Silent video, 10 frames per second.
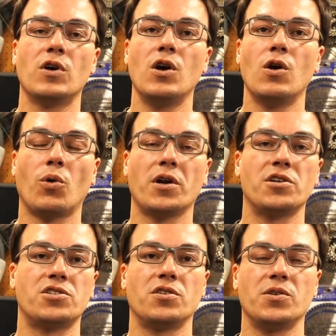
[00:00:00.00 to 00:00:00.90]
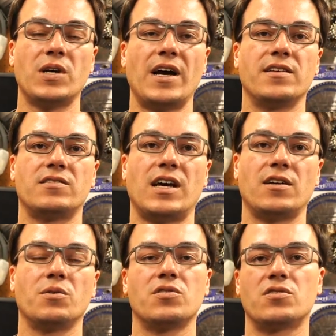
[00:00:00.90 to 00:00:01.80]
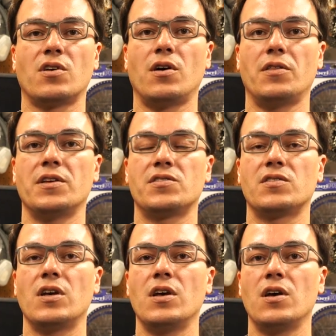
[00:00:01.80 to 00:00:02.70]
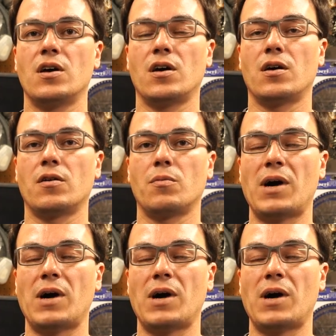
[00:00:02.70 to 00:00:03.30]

We're going to show you guys how to install this the